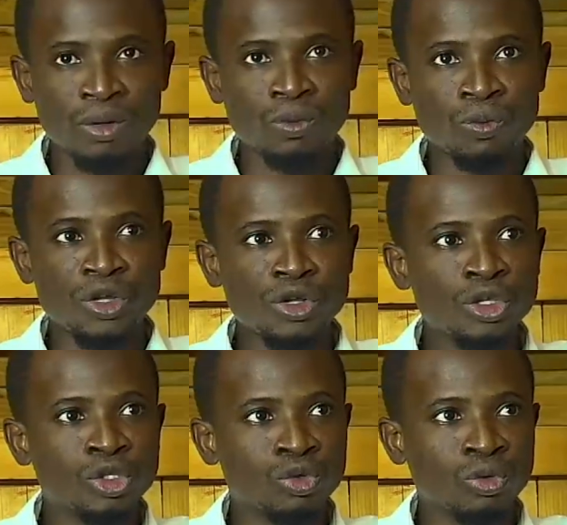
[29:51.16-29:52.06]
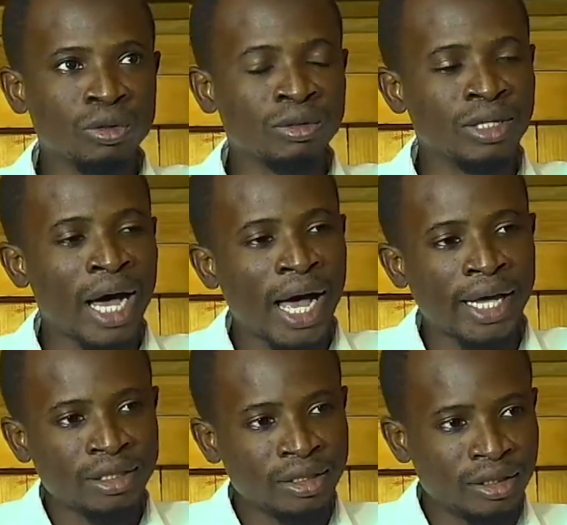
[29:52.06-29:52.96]
but we need to
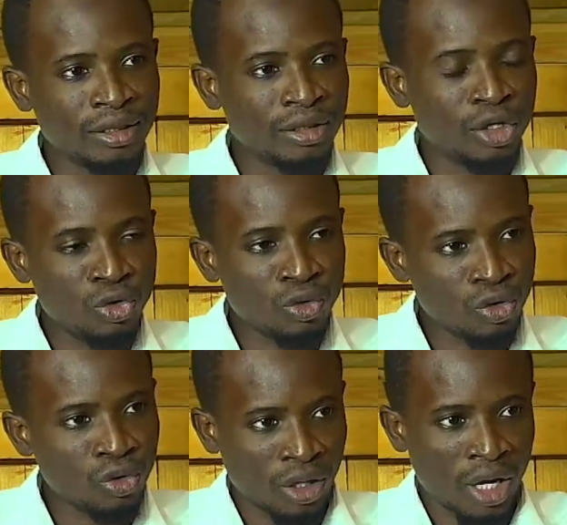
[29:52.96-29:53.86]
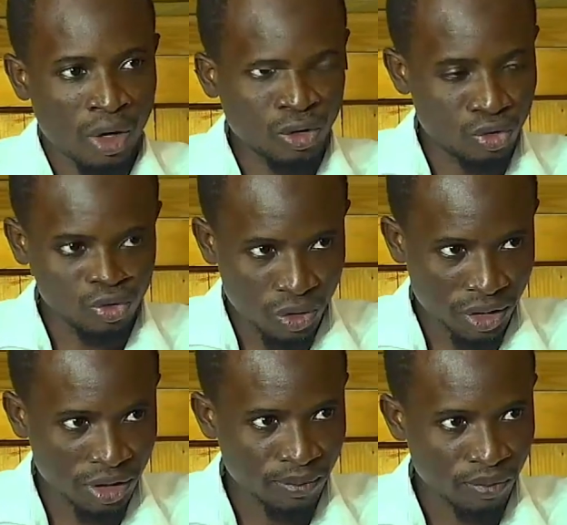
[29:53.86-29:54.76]
guide the youth on how to
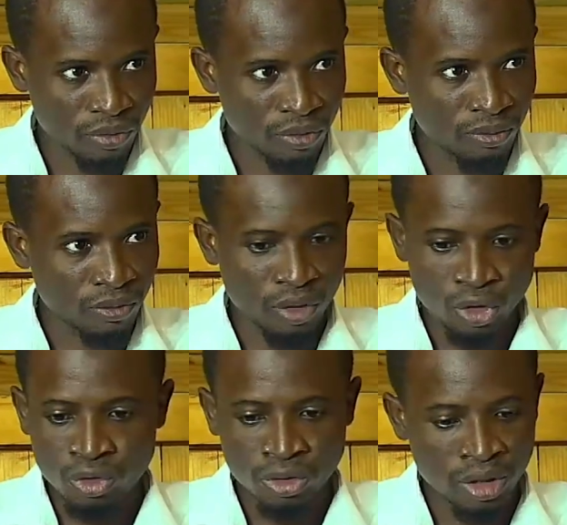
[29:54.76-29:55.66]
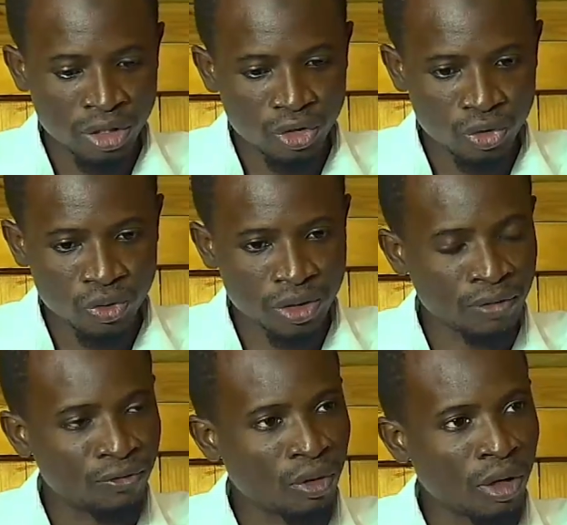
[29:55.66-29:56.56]
use it. The youth, they need to
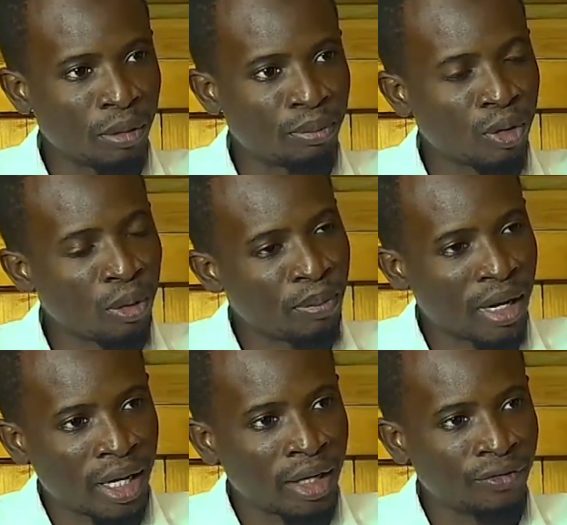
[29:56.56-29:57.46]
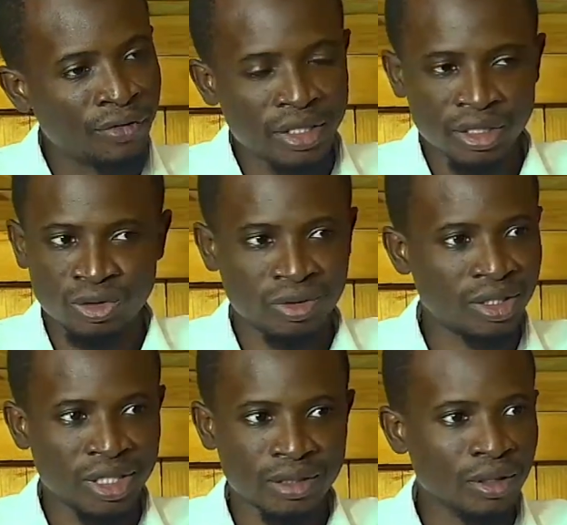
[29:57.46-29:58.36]
use it for proper reasons,
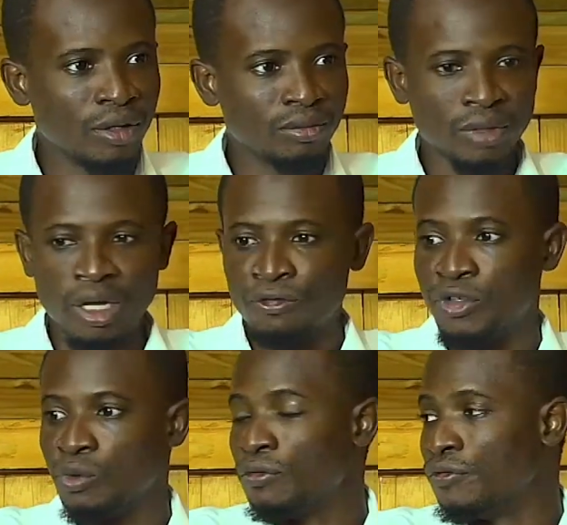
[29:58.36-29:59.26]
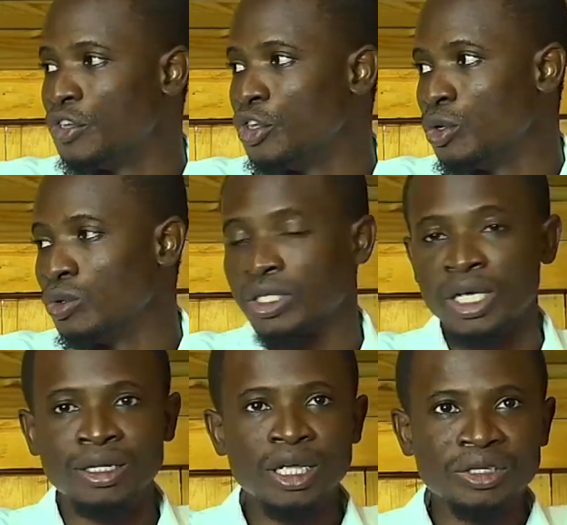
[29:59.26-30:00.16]
not just viewing
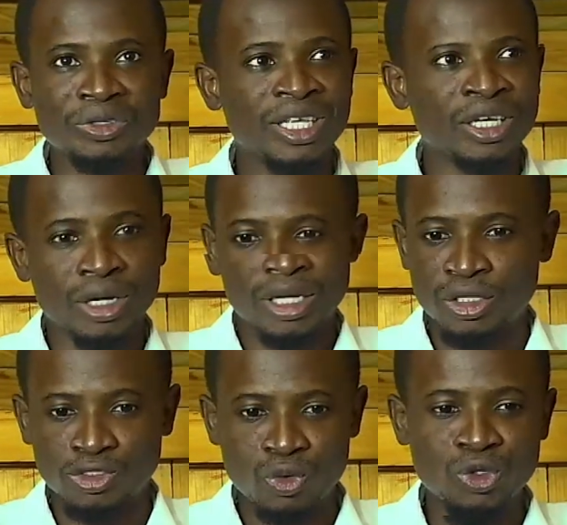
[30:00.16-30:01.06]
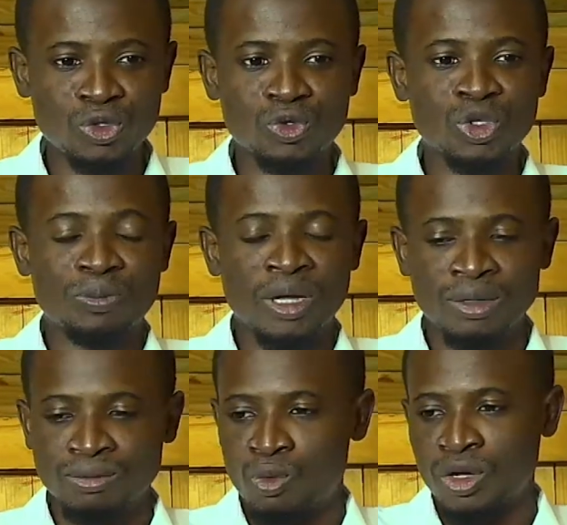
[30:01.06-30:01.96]
videos and you tell your kids to go to YouTube
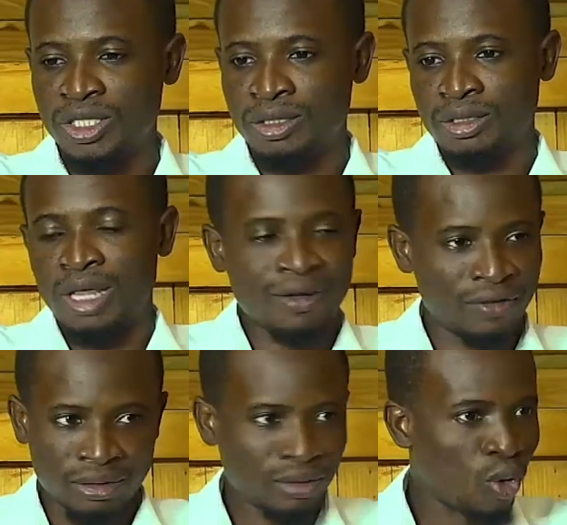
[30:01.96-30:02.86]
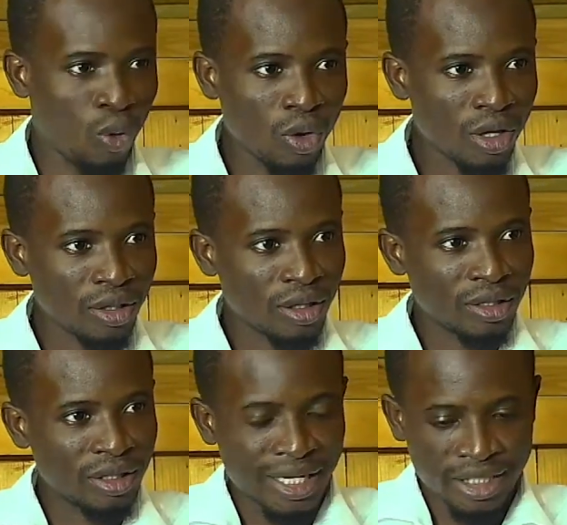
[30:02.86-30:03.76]
and watch stuff. No,
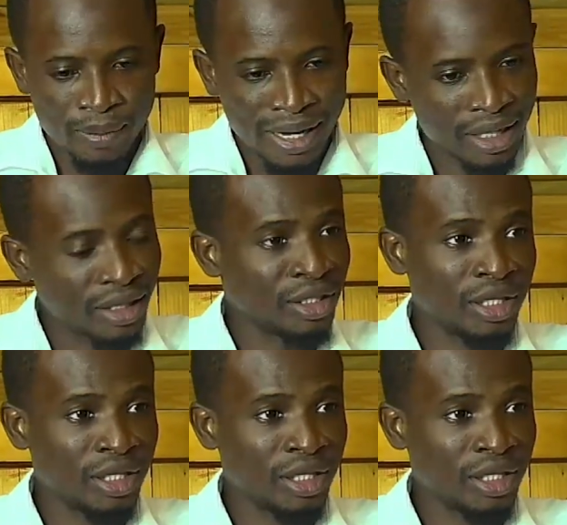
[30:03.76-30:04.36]
there are some other